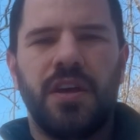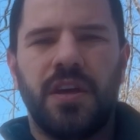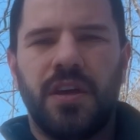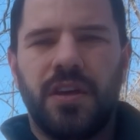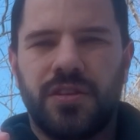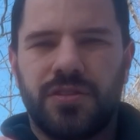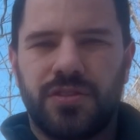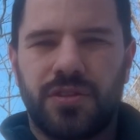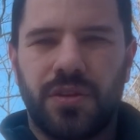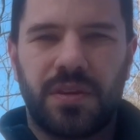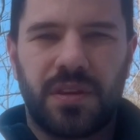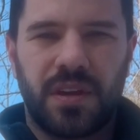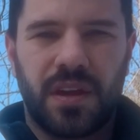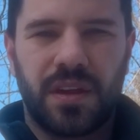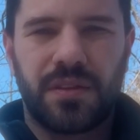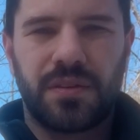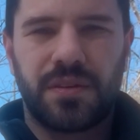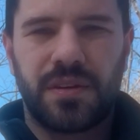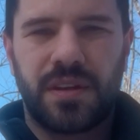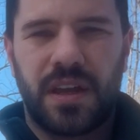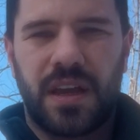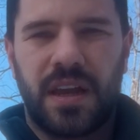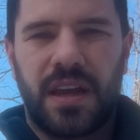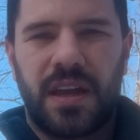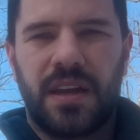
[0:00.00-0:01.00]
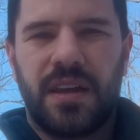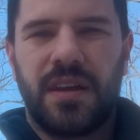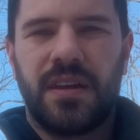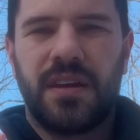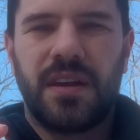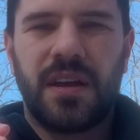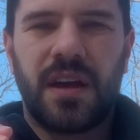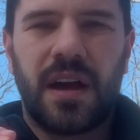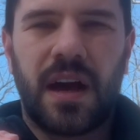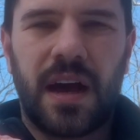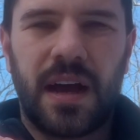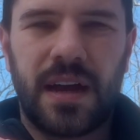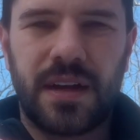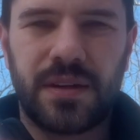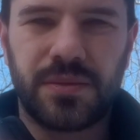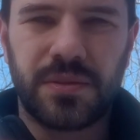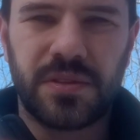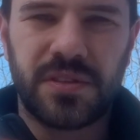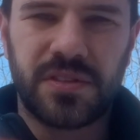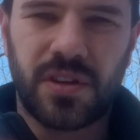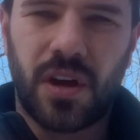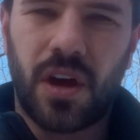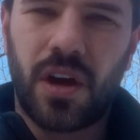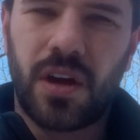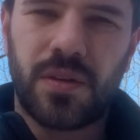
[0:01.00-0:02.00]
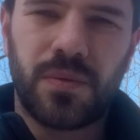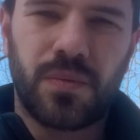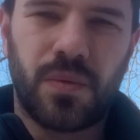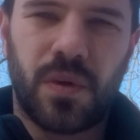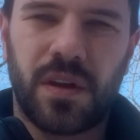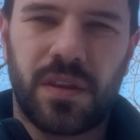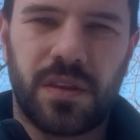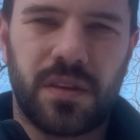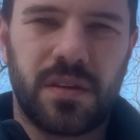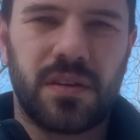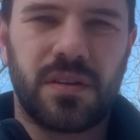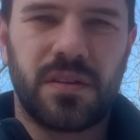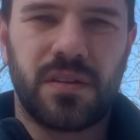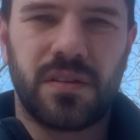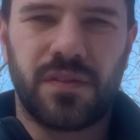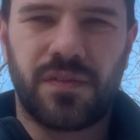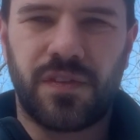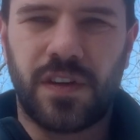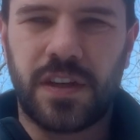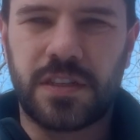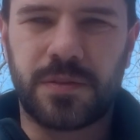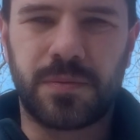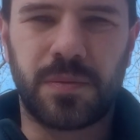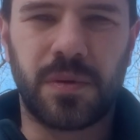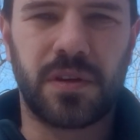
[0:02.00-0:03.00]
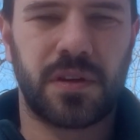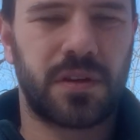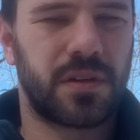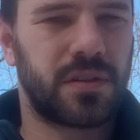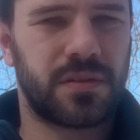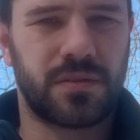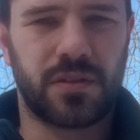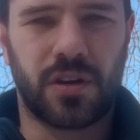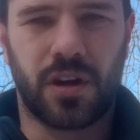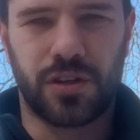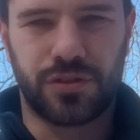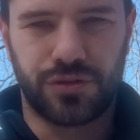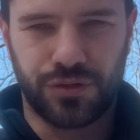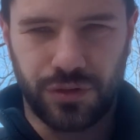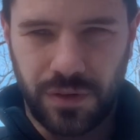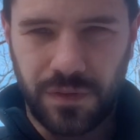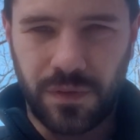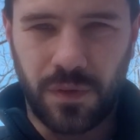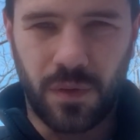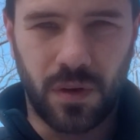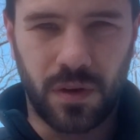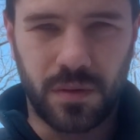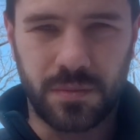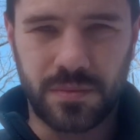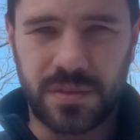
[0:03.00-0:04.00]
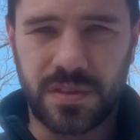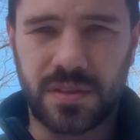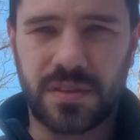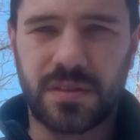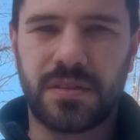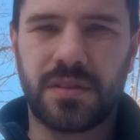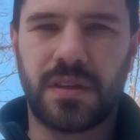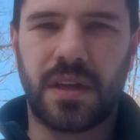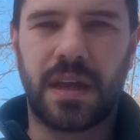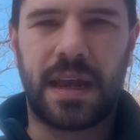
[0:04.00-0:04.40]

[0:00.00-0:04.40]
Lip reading: So the other day, I was on one of the Facebook archery forums,